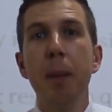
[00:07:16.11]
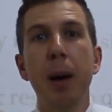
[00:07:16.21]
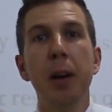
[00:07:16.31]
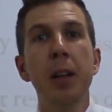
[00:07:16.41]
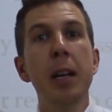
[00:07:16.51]

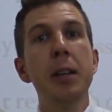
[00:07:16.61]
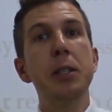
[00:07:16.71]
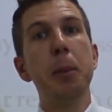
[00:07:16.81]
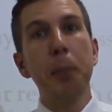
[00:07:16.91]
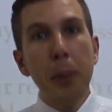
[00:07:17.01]
about
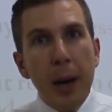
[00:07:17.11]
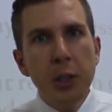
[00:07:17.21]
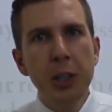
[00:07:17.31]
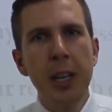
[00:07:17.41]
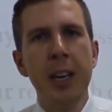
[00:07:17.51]

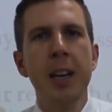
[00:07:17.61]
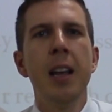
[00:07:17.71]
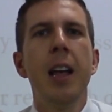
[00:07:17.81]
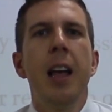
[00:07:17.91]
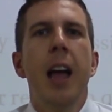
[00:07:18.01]
depression
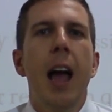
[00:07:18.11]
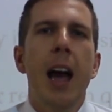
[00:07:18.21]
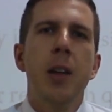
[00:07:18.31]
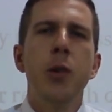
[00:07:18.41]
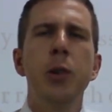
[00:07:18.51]

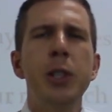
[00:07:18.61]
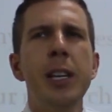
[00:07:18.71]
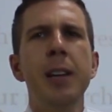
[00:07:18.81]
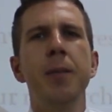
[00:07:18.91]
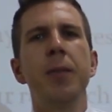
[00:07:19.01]
at
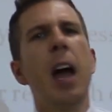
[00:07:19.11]
UC.